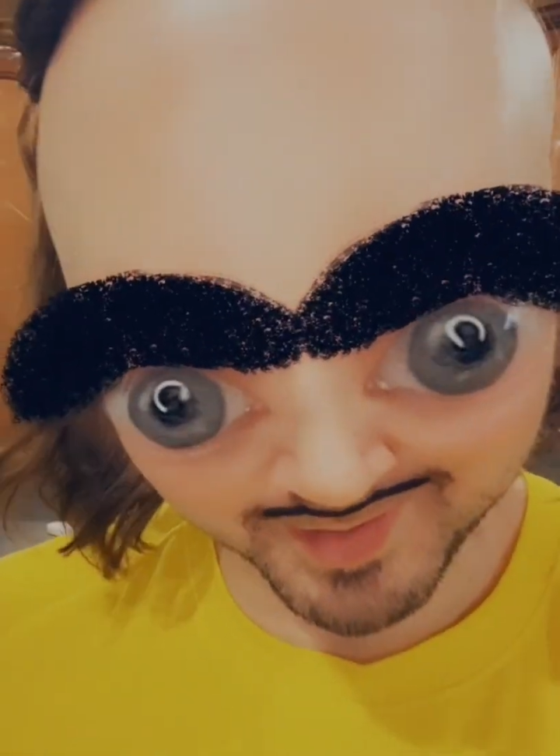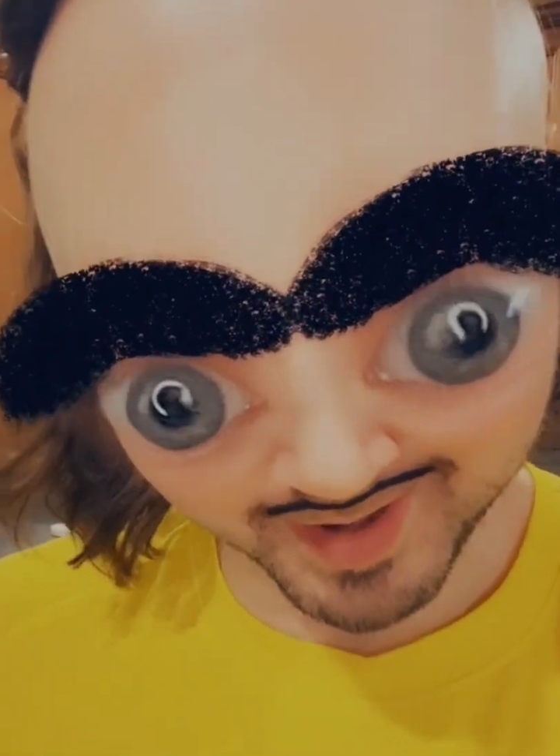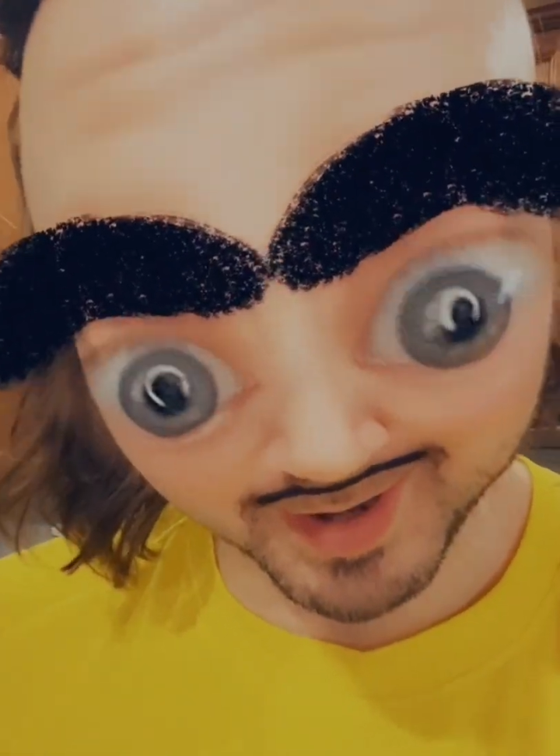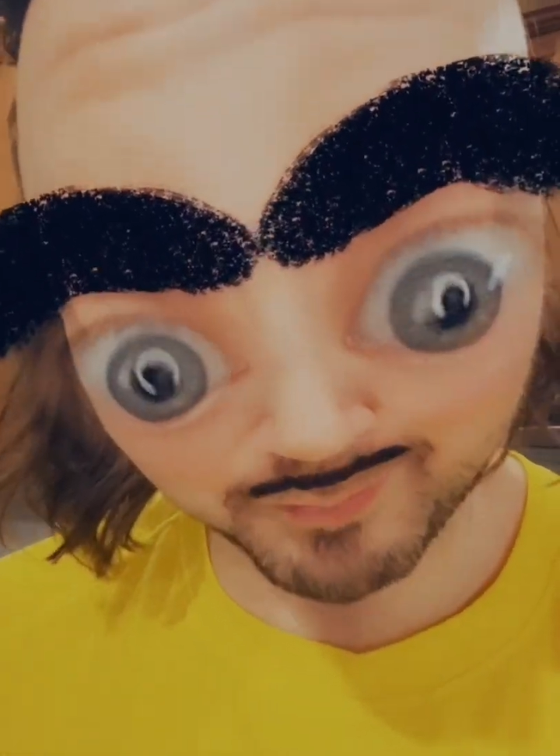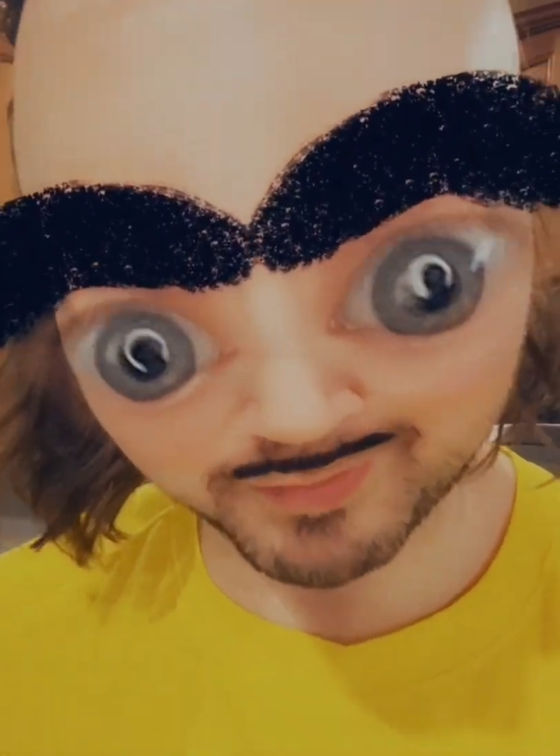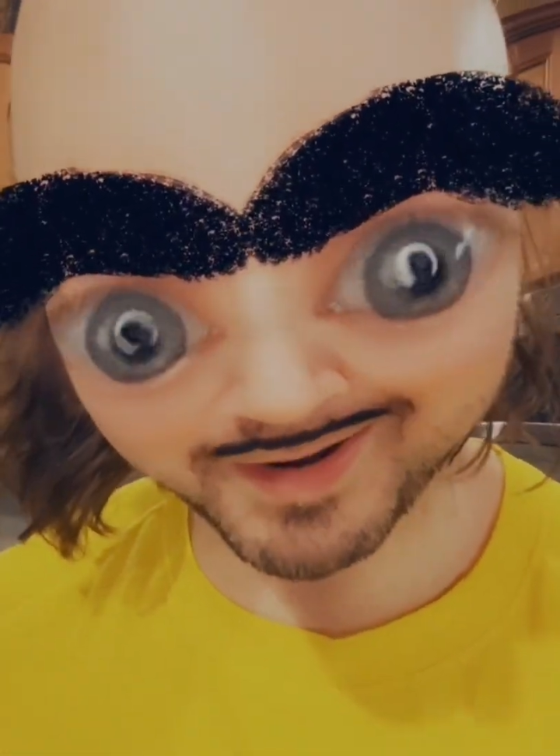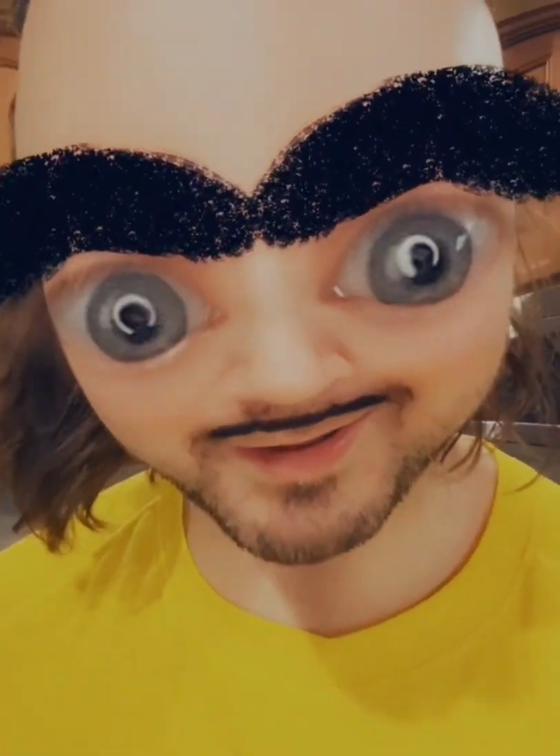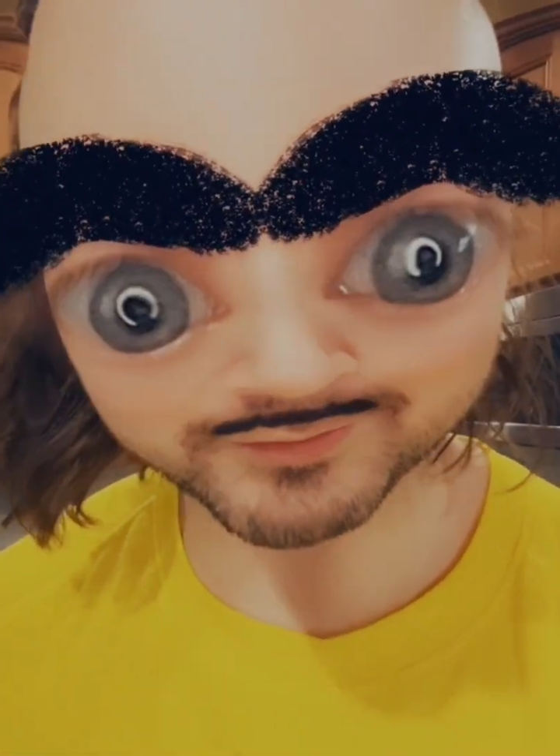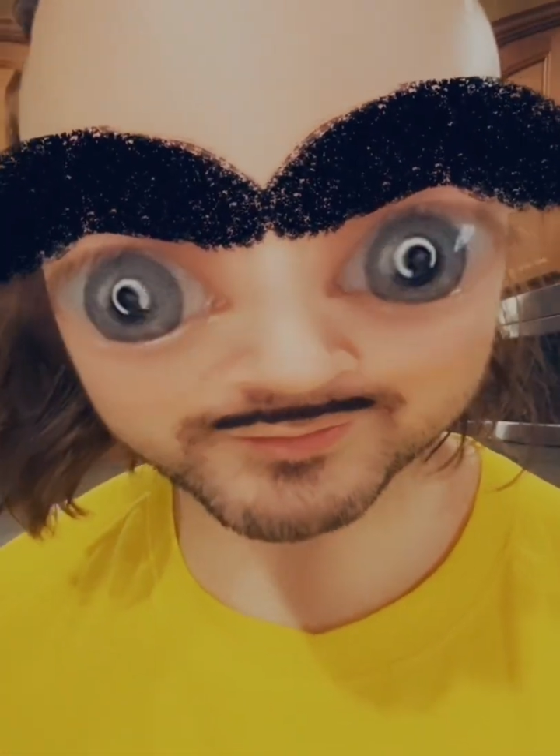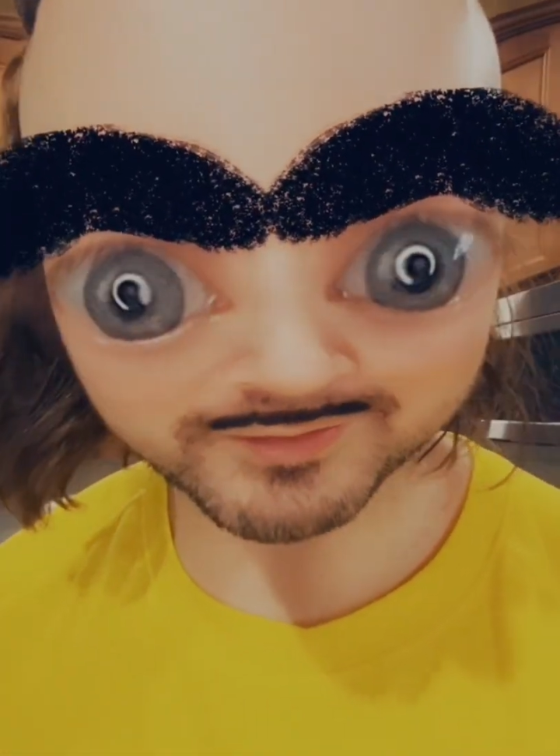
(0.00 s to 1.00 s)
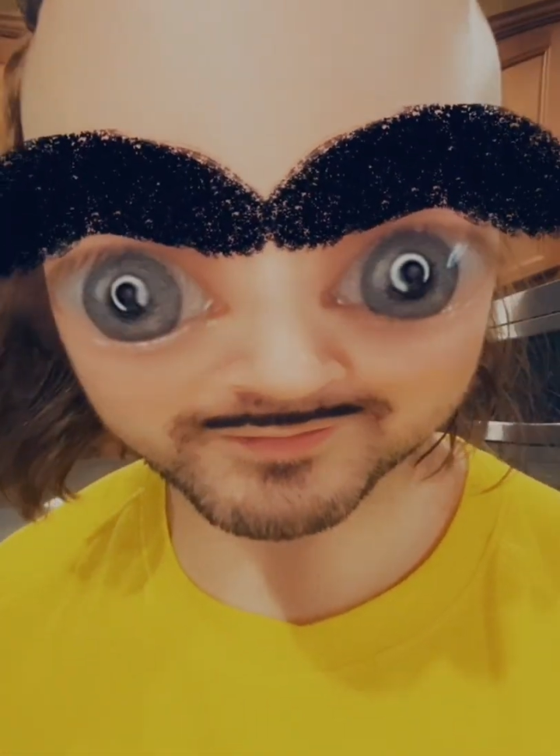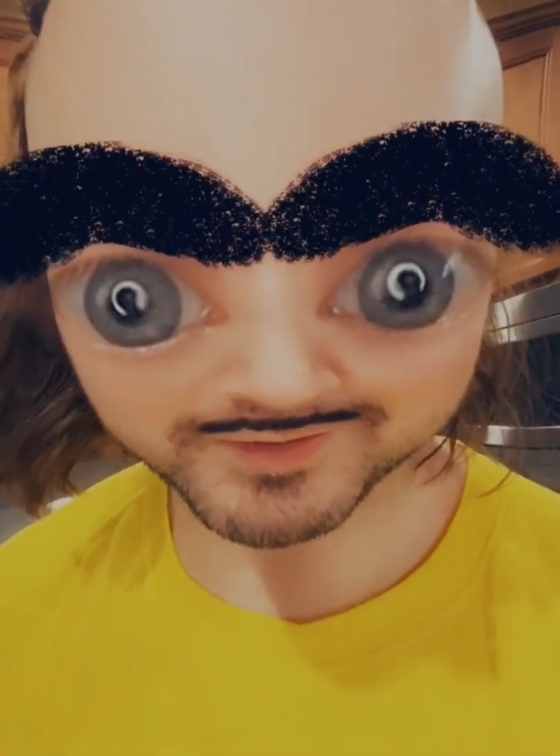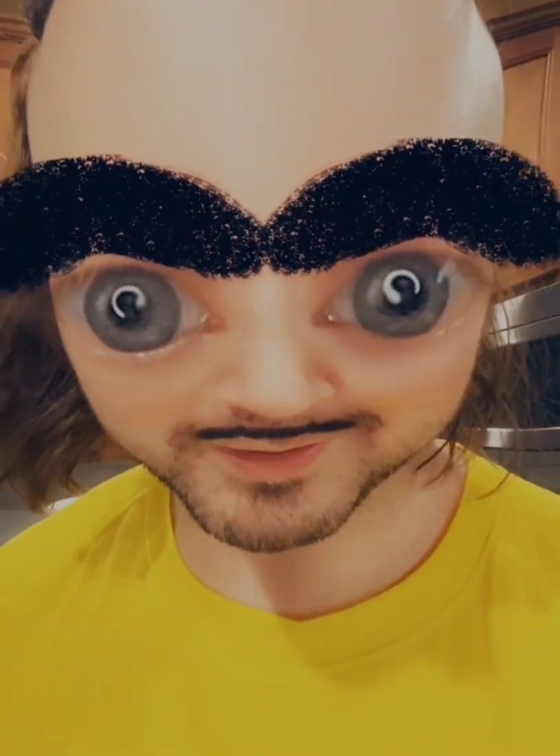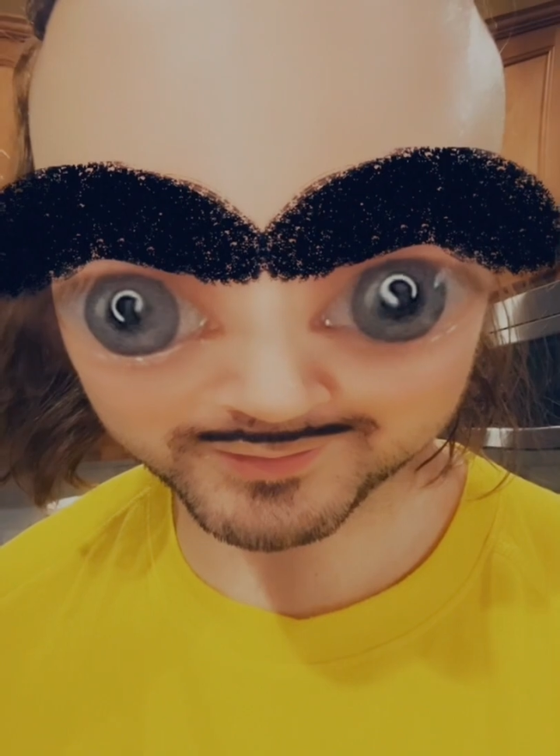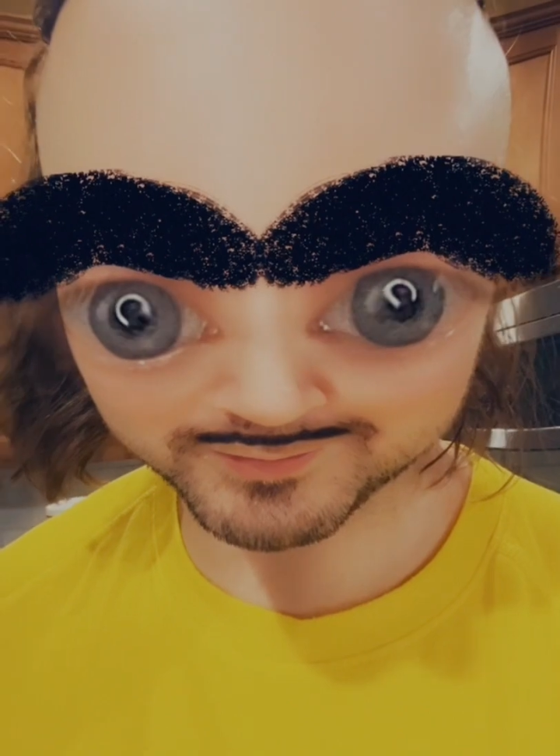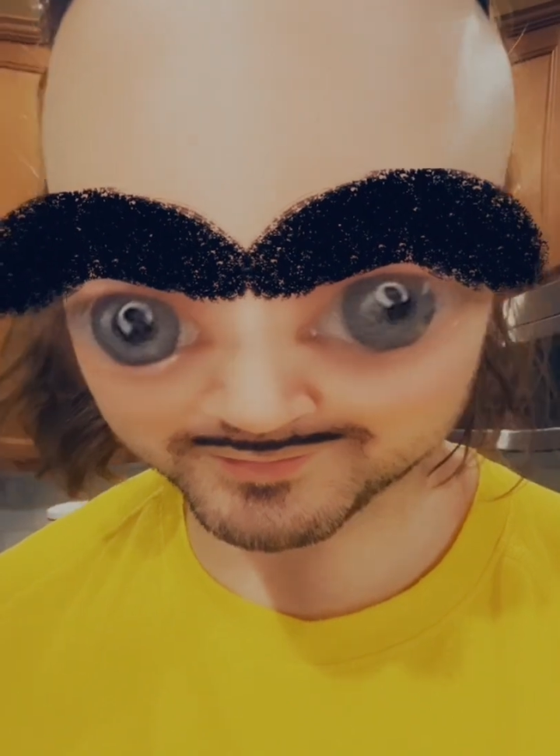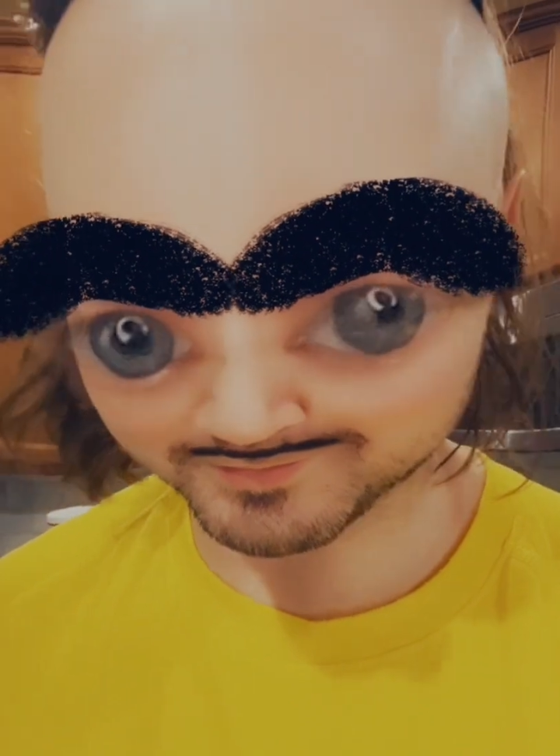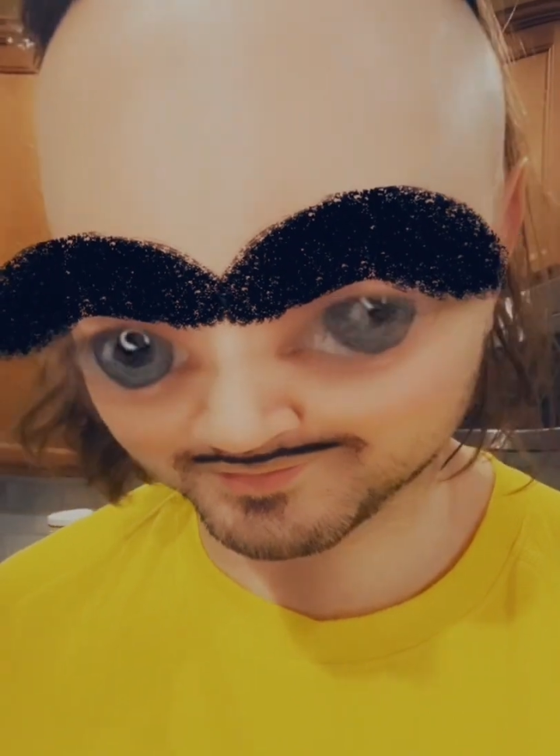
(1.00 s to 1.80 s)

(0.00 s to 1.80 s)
iBrowse Reviews.